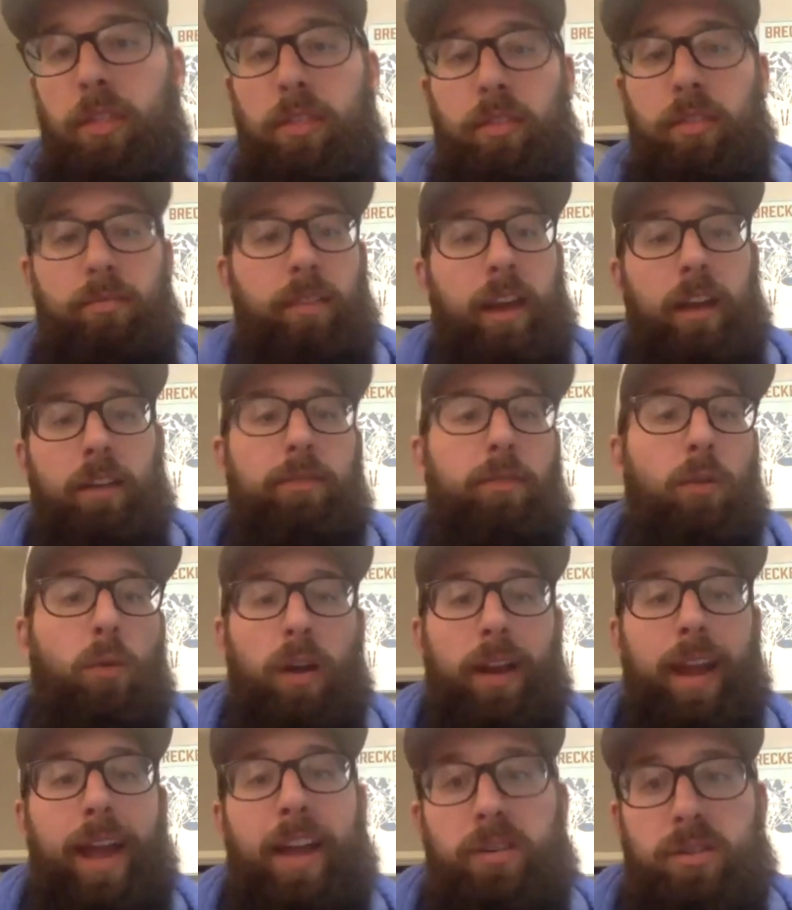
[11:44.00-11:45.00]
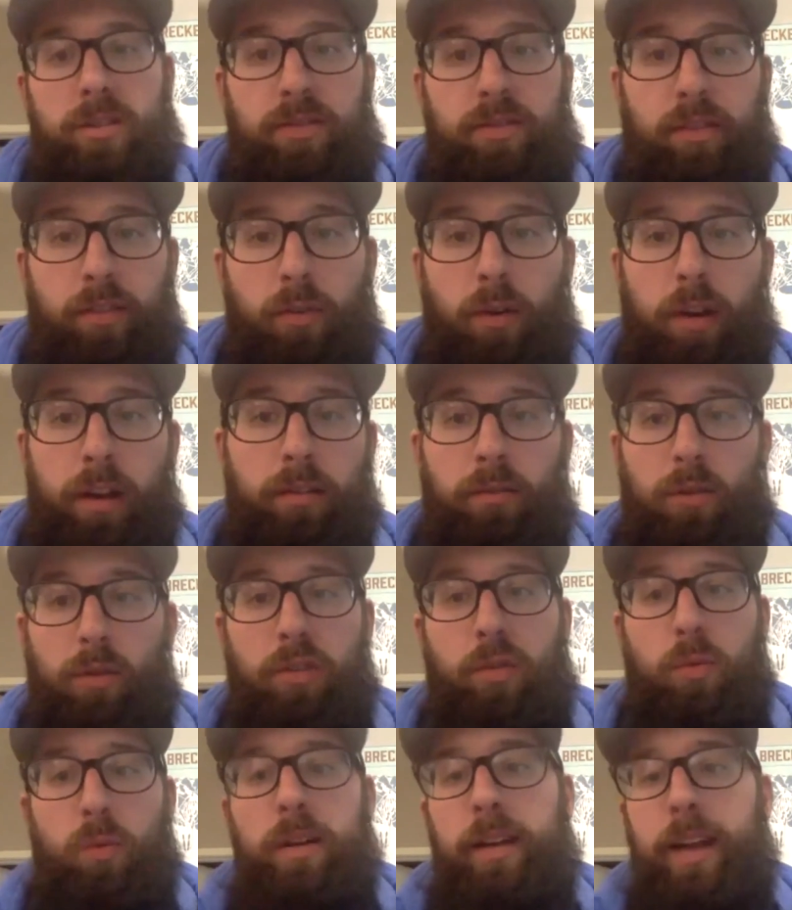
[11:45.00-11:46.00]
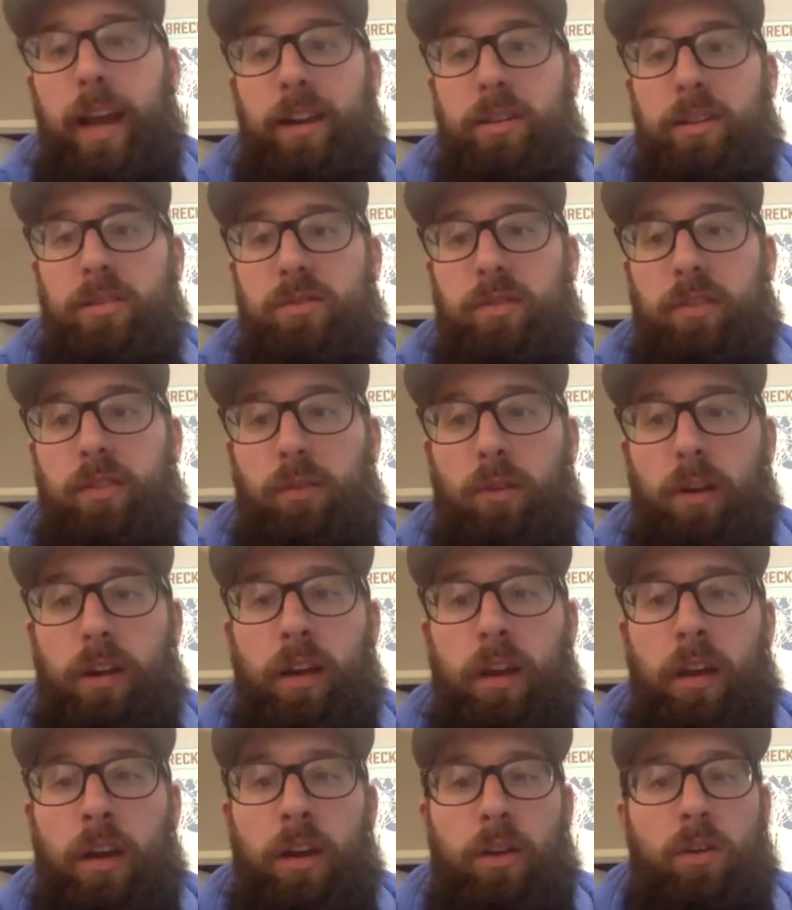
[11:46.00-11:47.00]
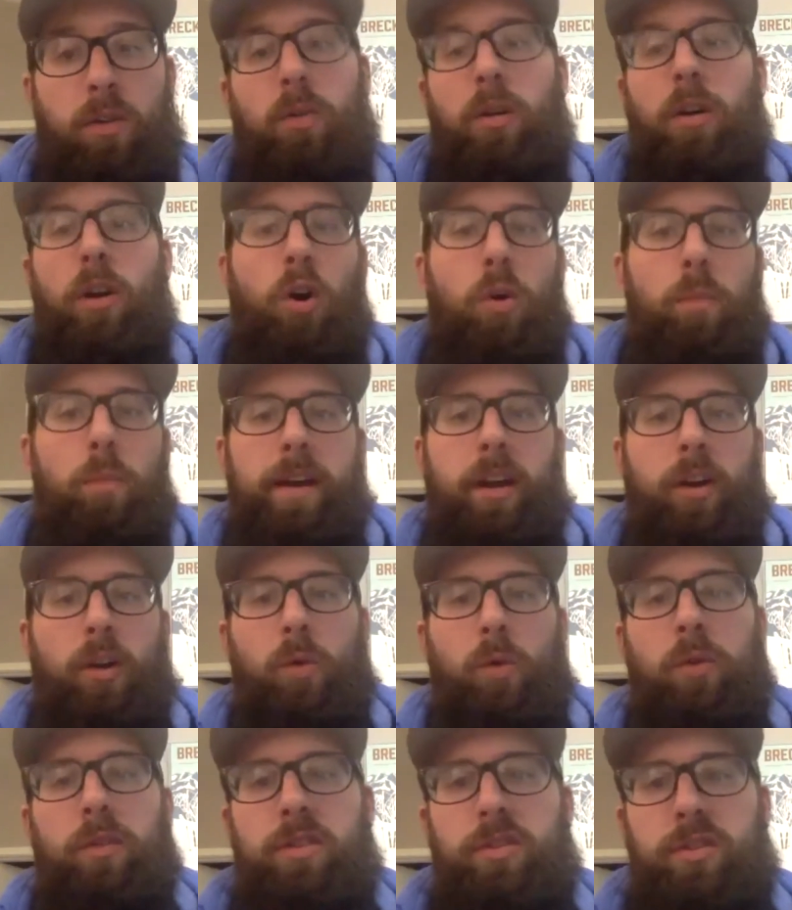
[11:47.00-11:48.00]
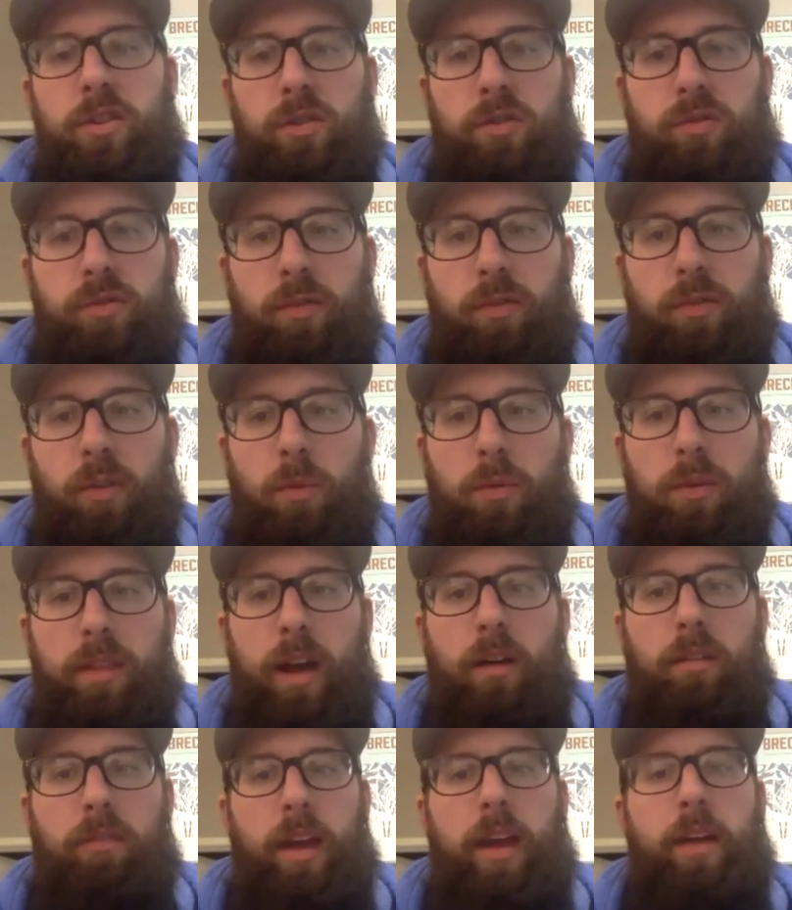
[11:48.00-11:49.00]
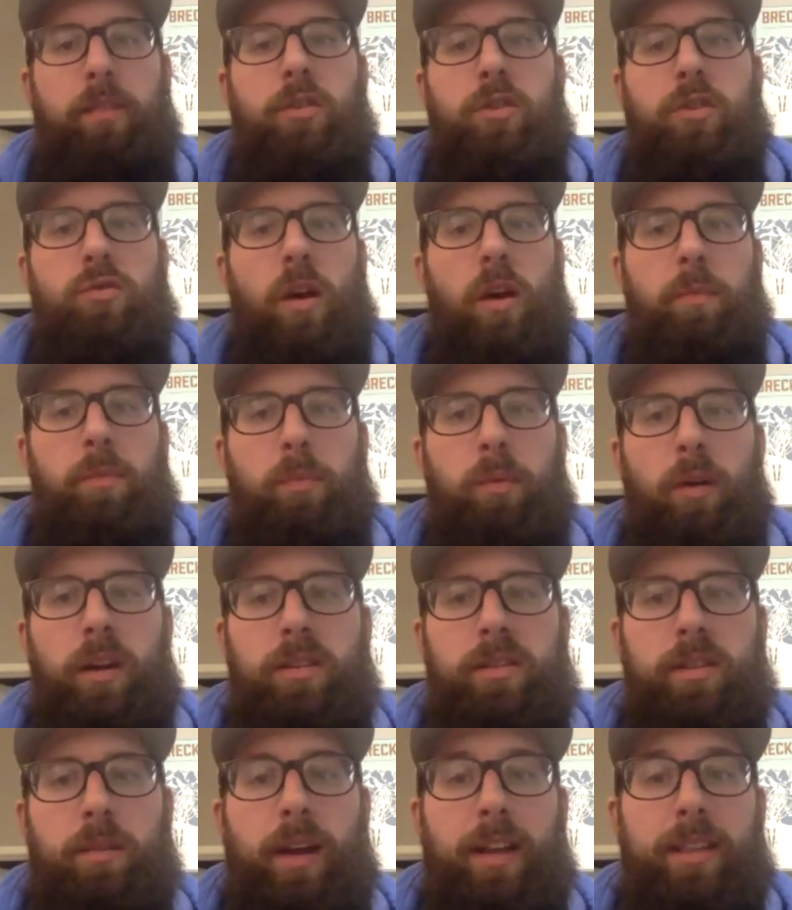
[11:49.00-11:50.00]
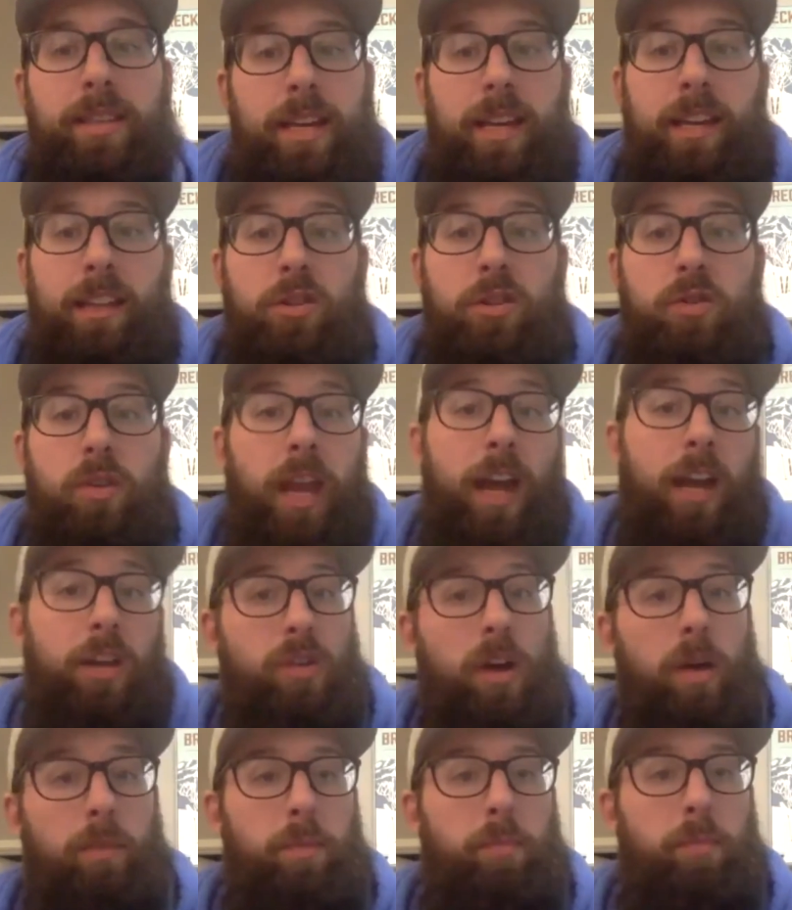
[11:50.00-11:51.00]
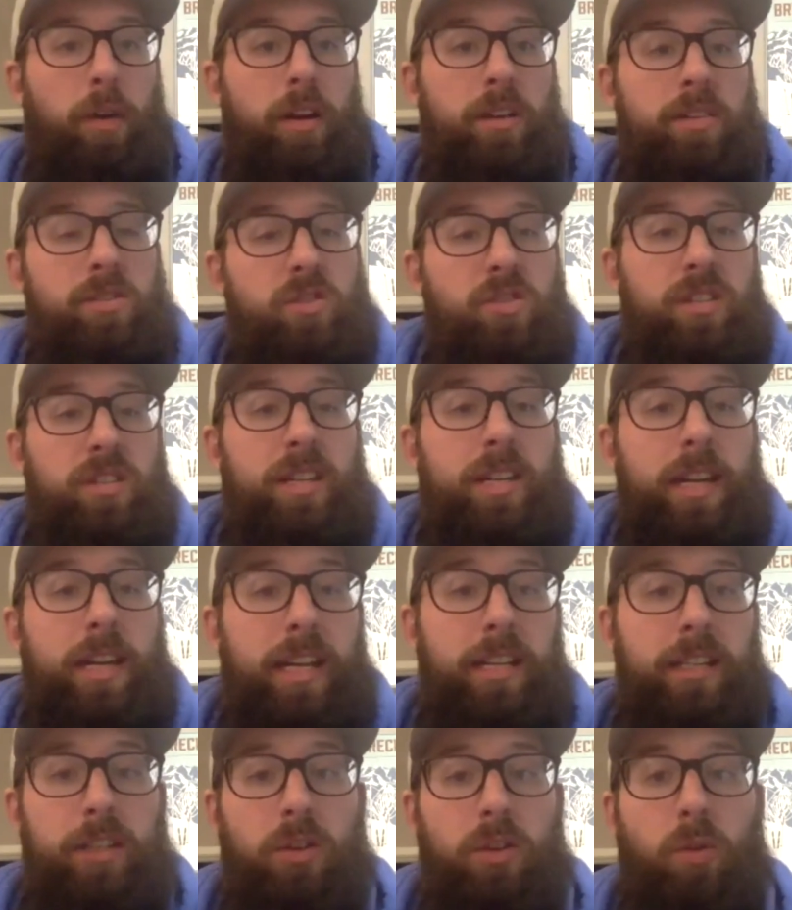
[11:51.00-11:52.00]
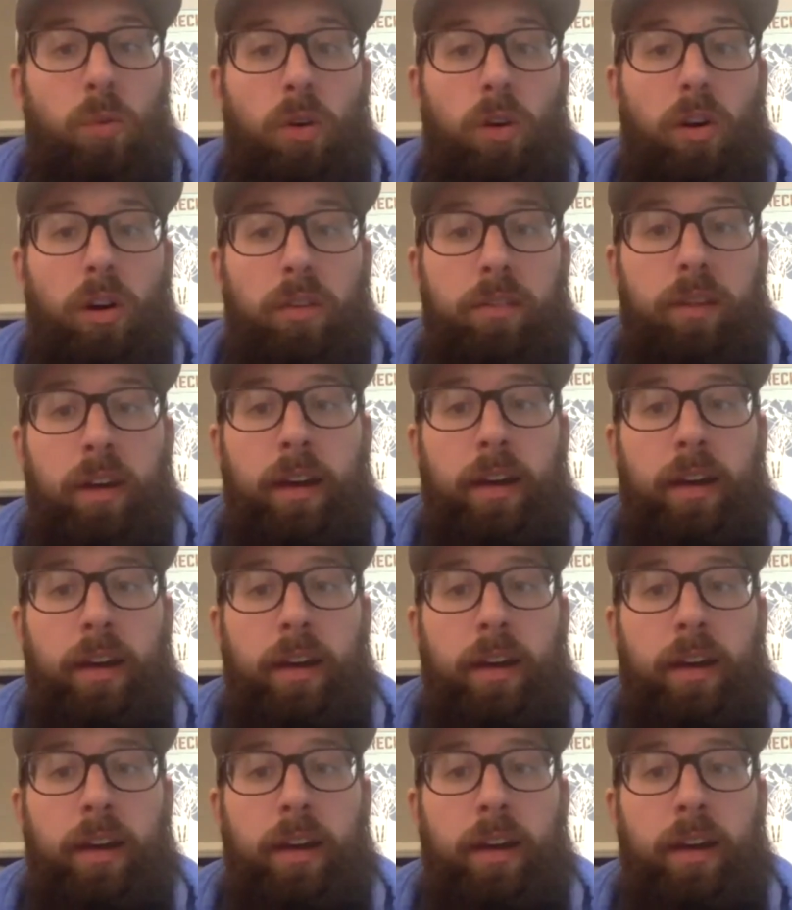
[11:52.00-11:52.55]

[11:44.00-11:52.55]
like 4 gadgets for free or 3 gadgets for free or a homemaker with a shears for free without having to drop the price. I'm not saying that you can't drop the price, just in an ideal world.